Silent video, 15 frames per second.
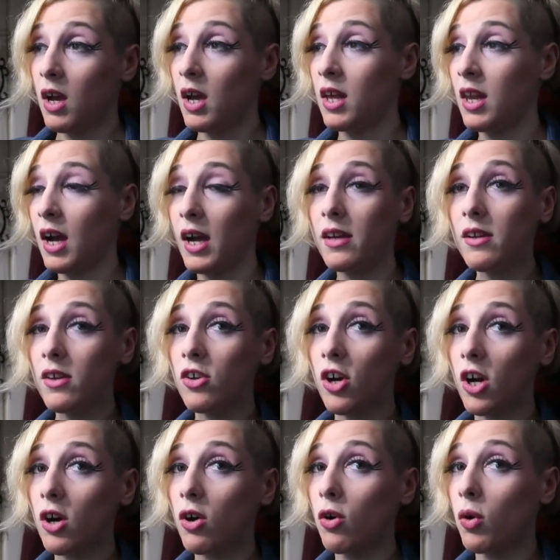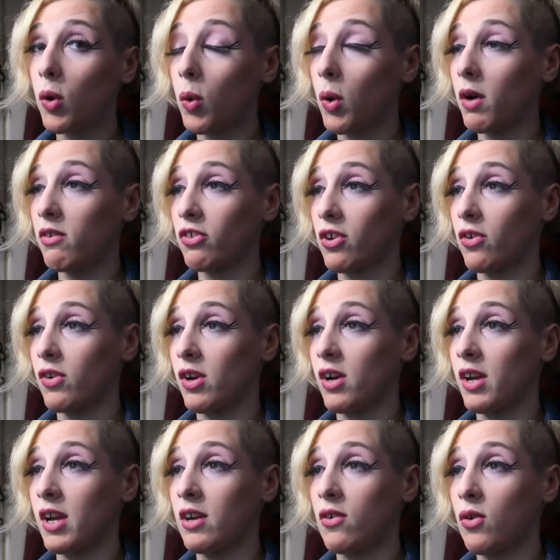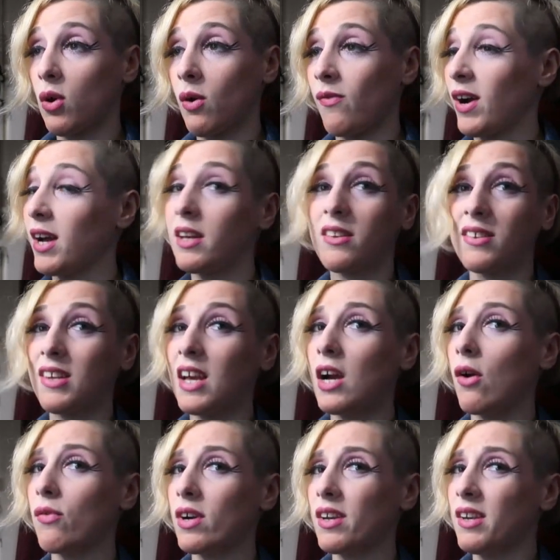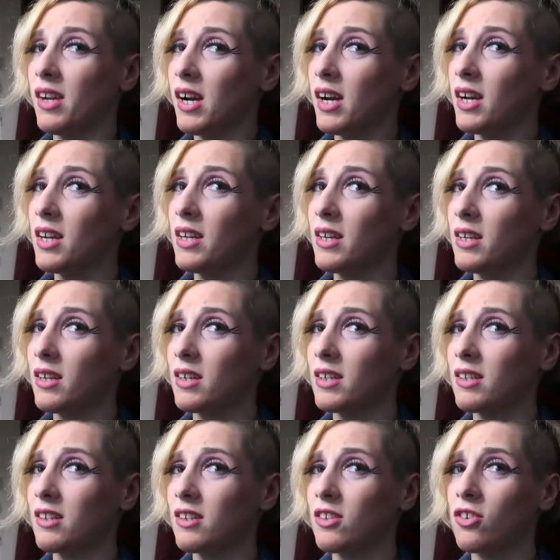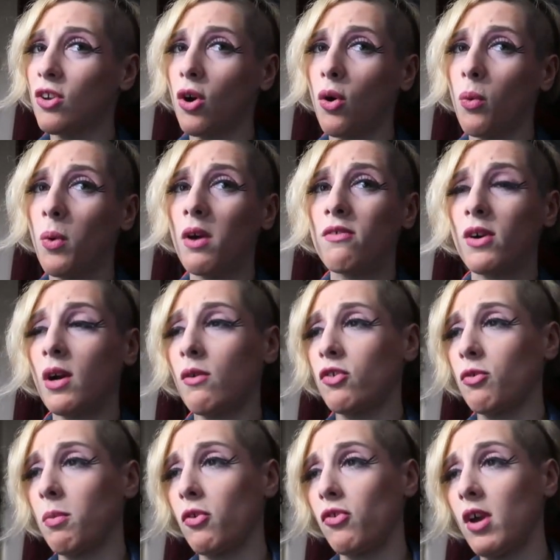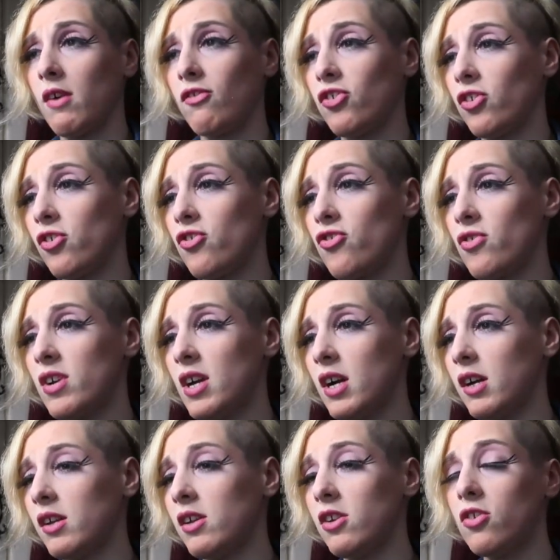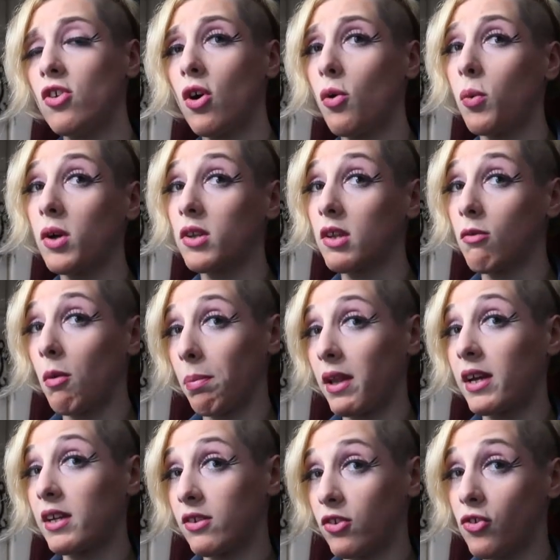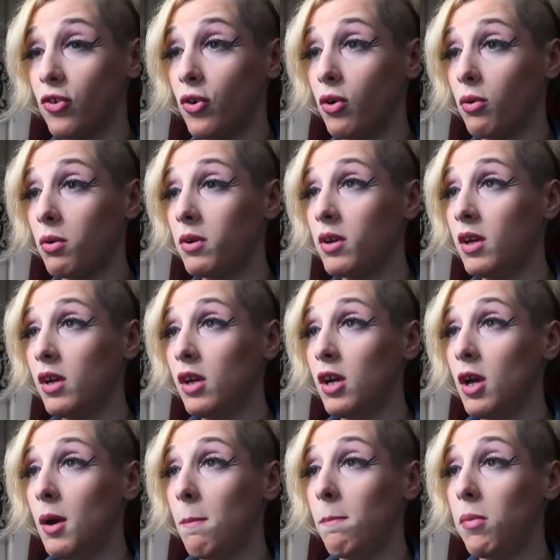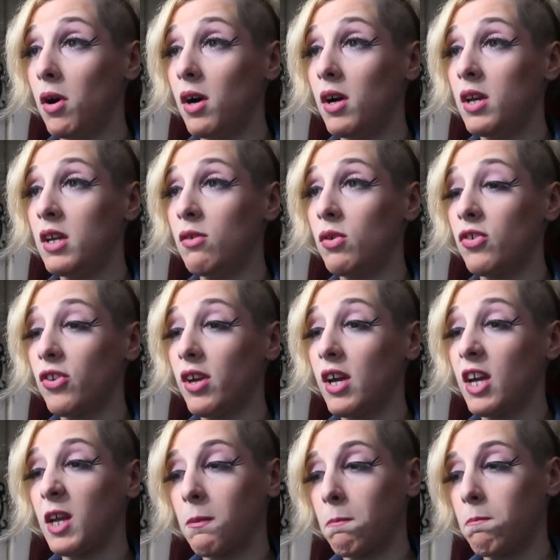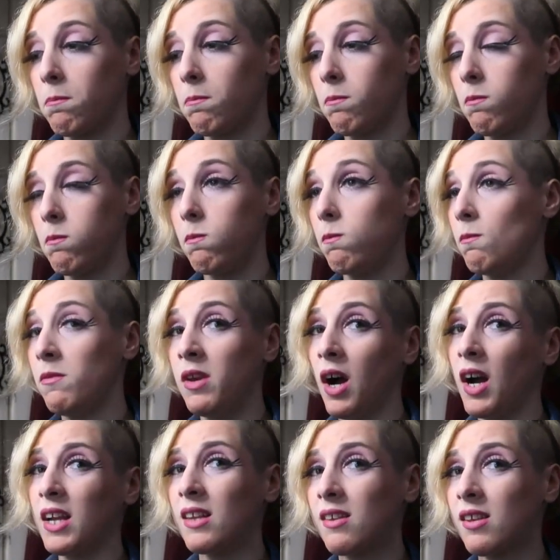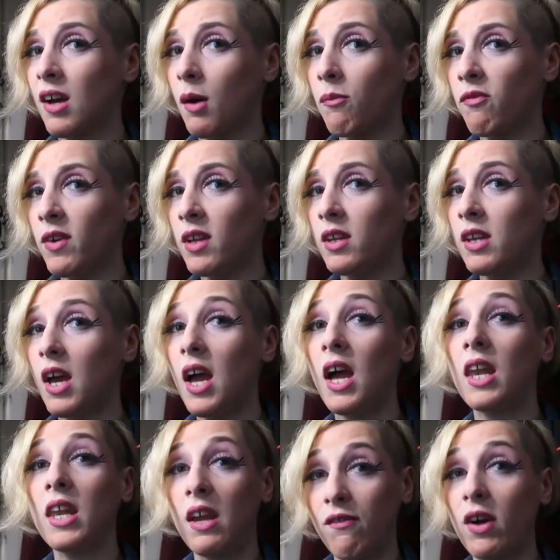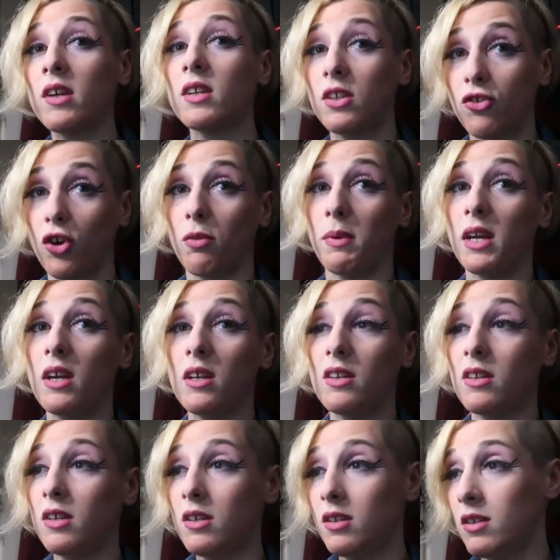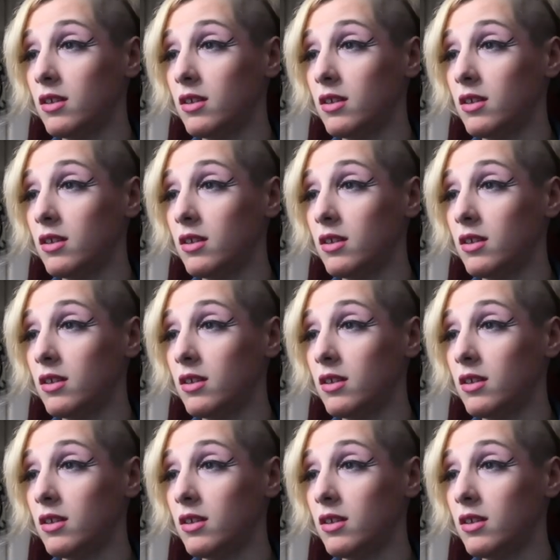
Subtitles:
And I didn't know what was going on. I don't know if I had to stay overnight. I didn't know whether I was supposed to have surgery. I didn't know what they were planning to do. But it was like 9-something, and they finally took me in.